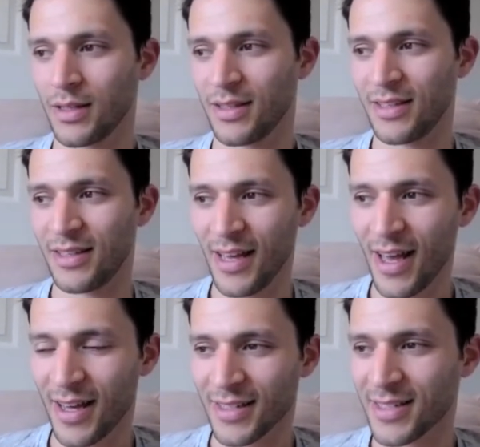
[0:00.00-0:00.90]

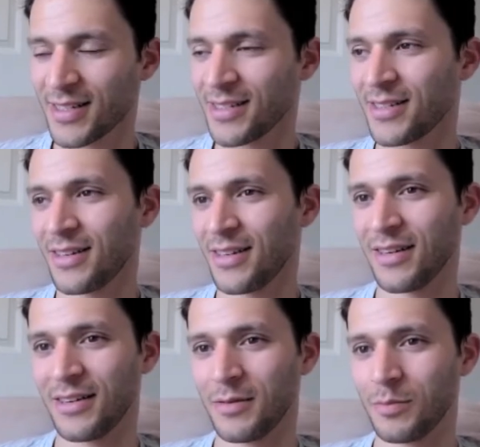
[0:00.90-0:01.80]
yet
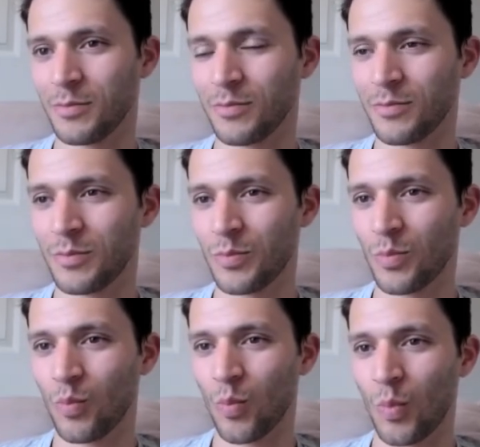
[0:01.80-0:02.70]
um,
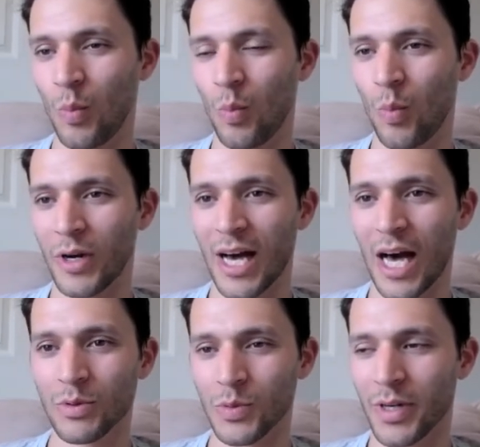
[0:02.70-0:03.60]
what
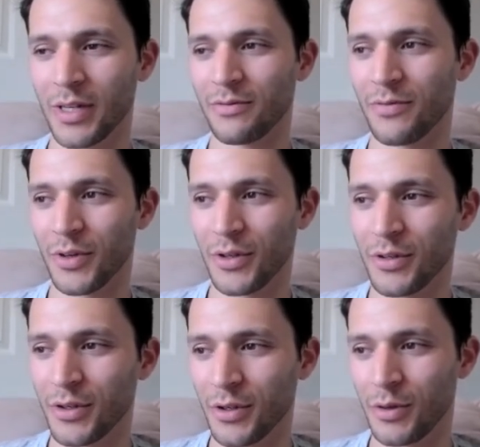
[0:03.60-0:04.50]
god was wanting for you
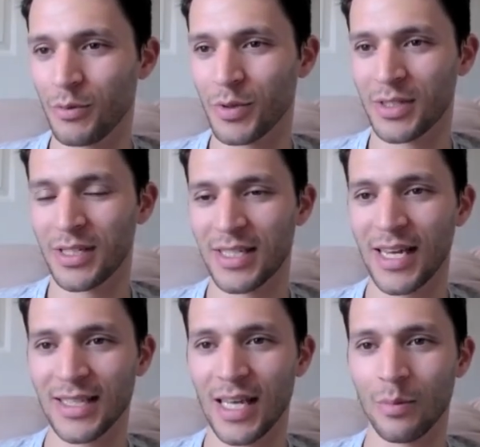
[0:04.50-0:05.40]
to do was to
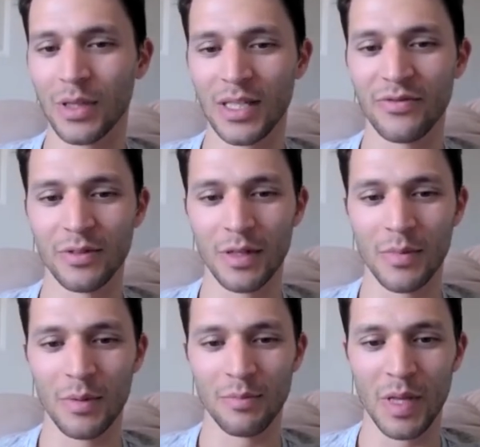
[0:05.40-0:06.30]
take that belief and,
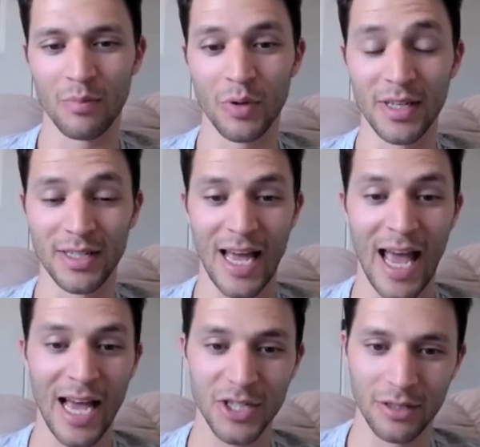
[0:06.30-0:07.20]
and, and put it into
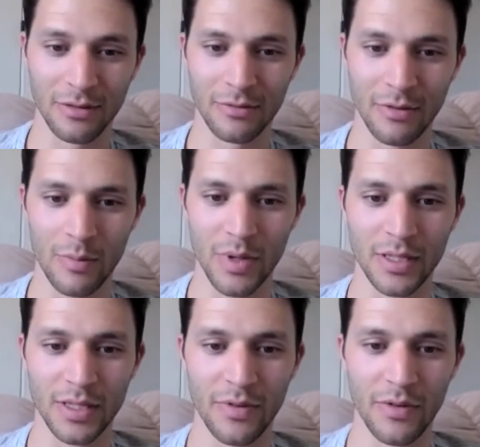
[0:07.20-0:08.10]
action right
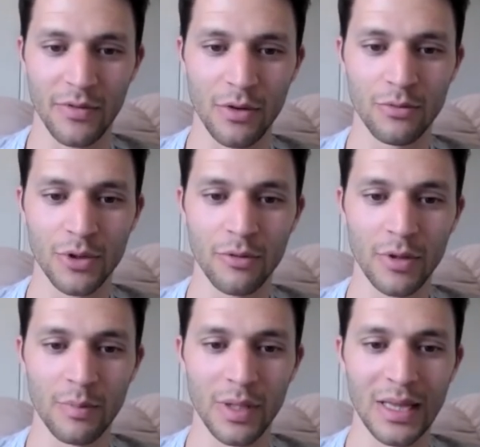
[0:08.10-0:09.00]
because if, if you
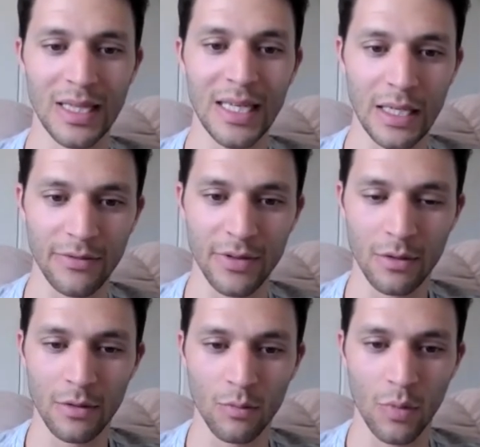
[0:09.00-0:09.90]
truly believed
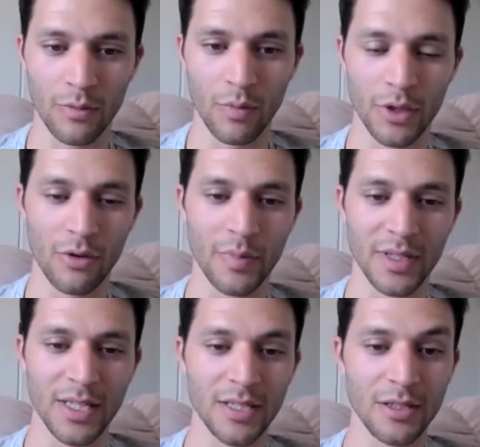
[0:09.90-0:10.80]
what, what you had been
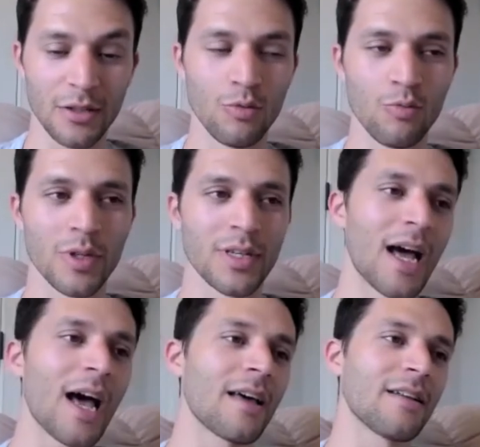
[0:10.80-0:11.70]
teaching you would
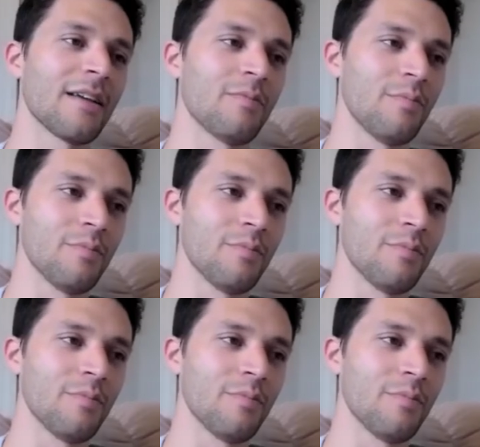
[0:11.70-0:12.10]
not have